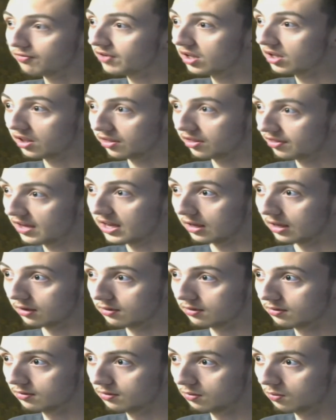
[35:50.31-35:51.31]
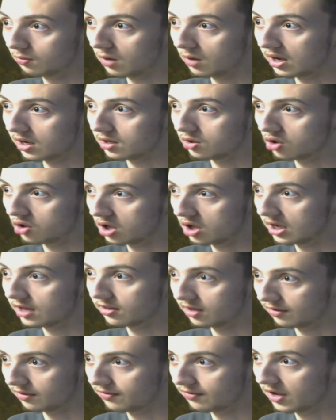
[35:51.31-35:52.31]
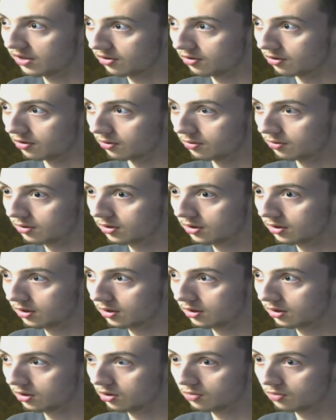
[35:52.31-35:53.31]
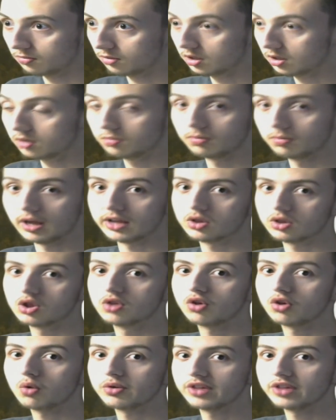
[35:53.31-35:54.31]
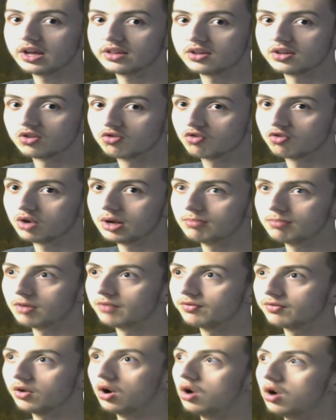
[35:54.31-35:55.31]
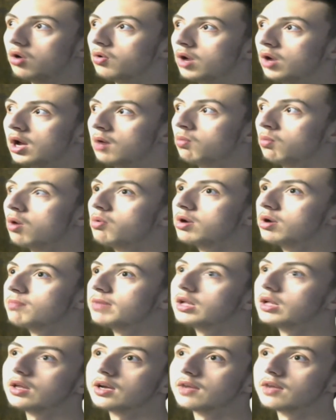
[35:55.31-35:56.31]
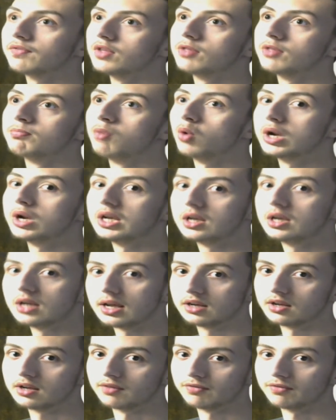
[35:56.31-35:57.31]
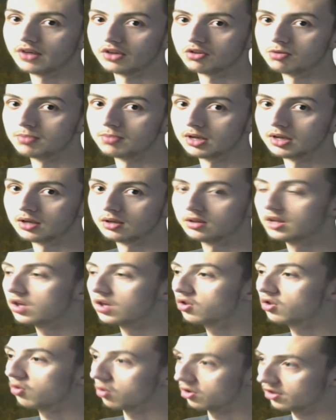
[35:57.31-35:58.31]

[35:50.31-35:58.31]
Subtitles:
feel a thing when she gets confessed to. Like, she's always had this dream of, oh, what would it be like if this boy did confess to me? This sort of